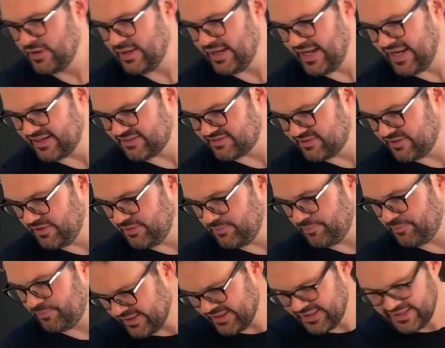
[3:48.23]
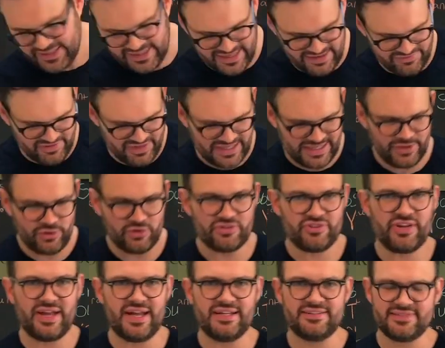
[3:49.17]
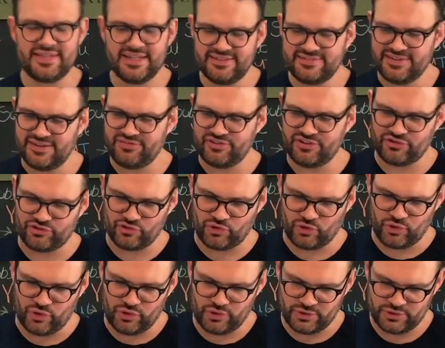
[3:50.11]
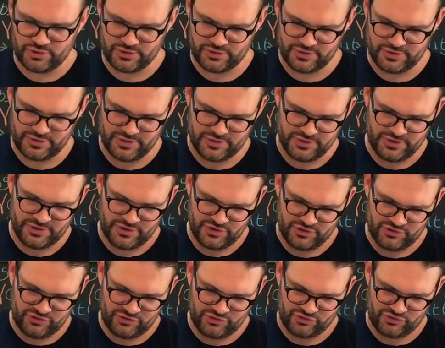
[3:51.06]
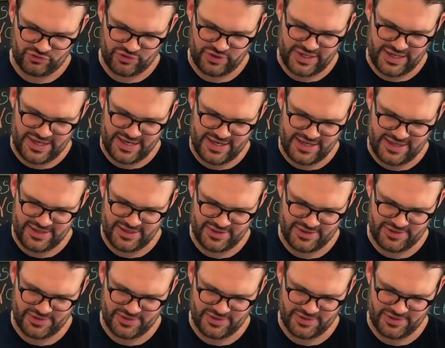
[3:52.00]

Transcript: Excellent. Give it a little taste. Get yourself a straw. Straight in.